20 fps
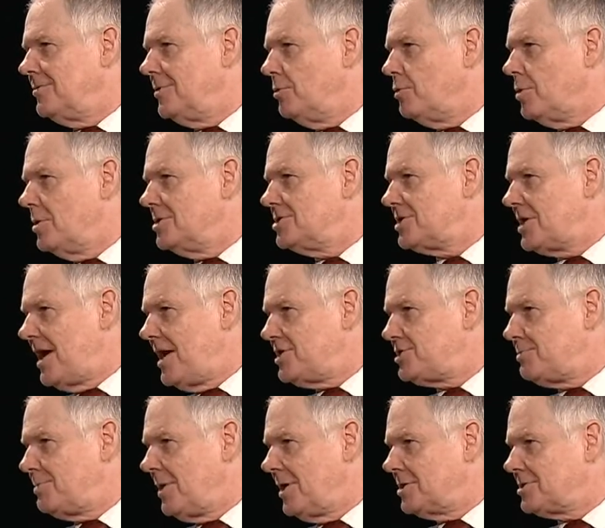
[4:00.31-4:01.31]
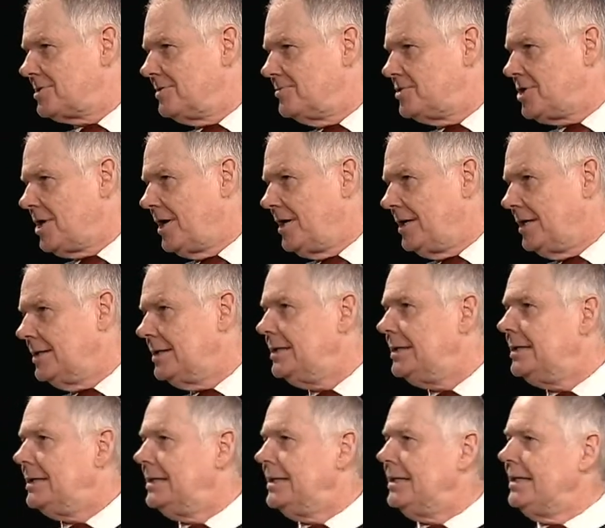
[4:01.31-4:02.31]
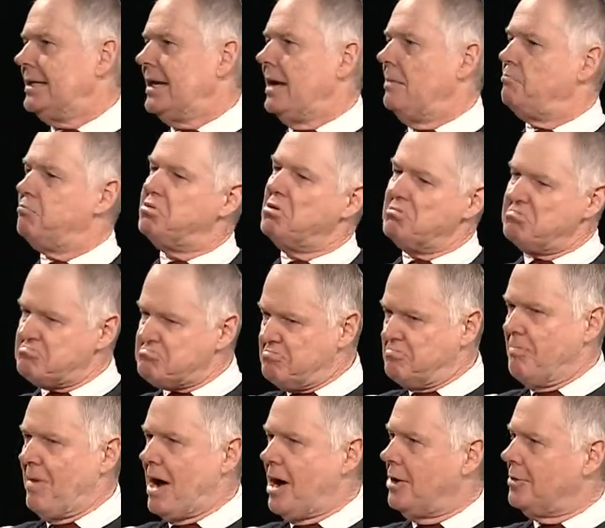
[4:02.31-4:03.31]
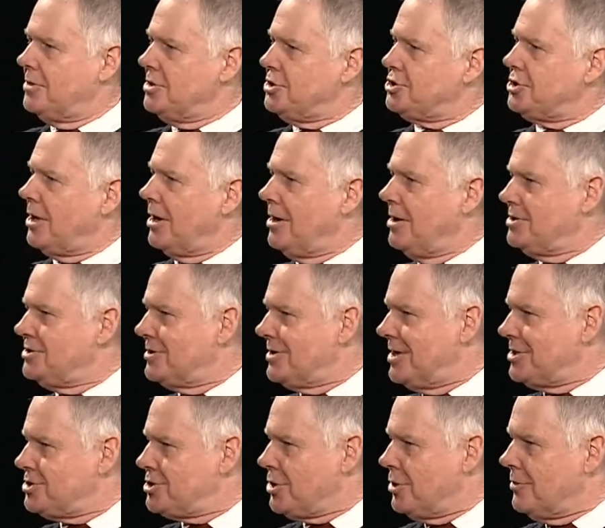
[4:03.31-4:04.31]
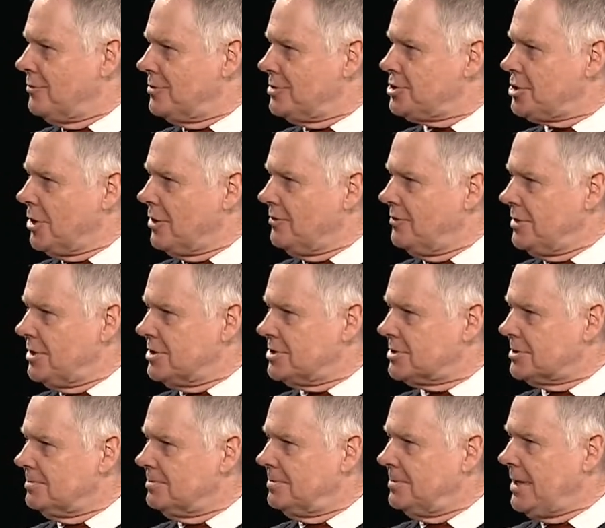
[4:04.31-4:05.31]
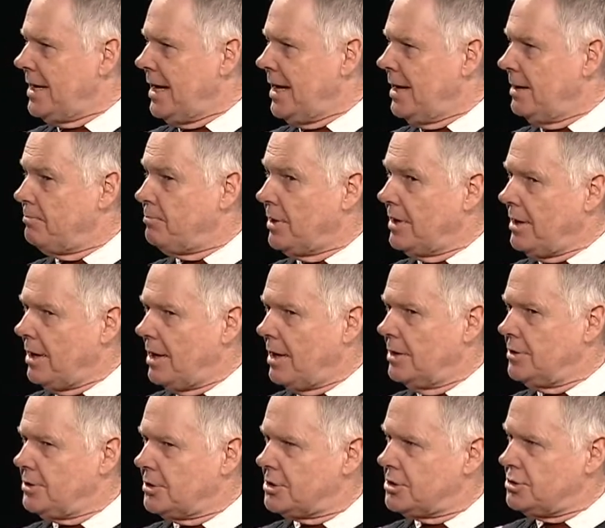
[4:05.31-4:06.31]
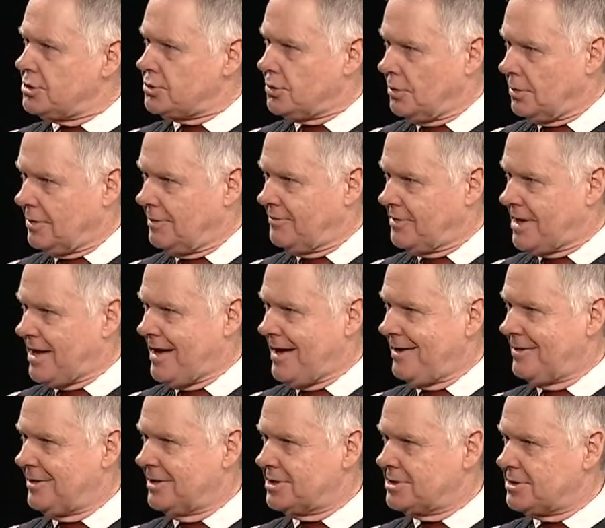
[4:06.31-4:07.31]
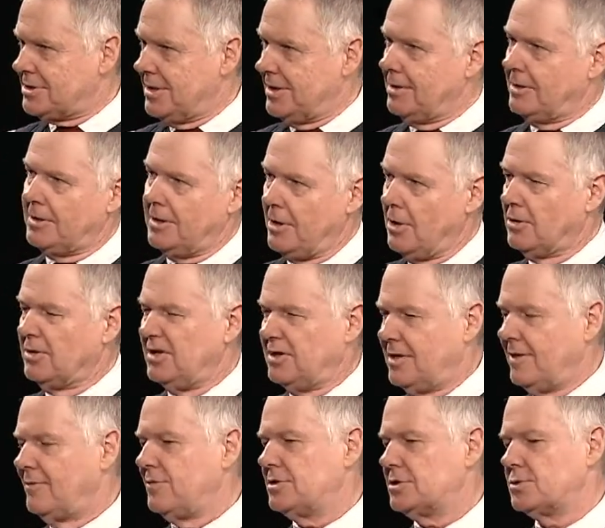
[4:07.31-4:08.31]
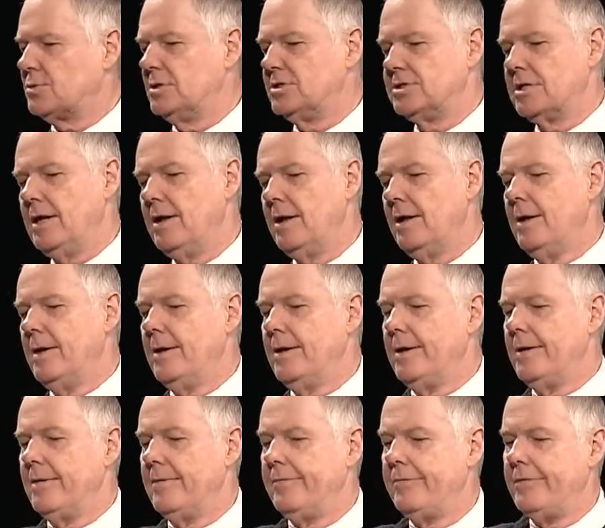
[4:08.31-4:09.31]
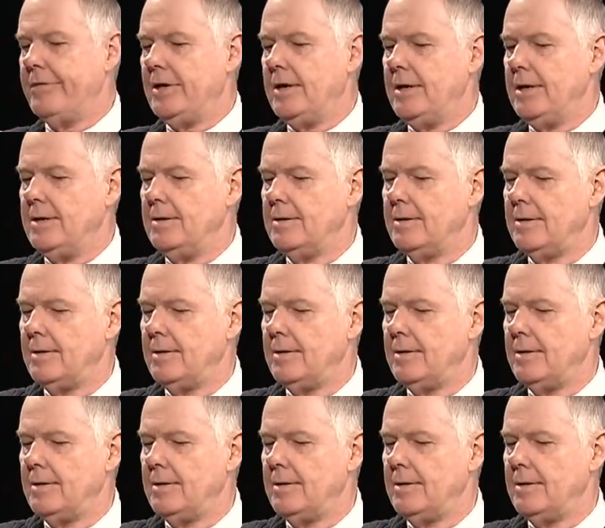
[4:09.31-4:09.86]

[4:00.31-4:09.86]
the worst aspects of China and put Mao in charge of that chauvinism, but under control of the Catholics. And the only difference was that the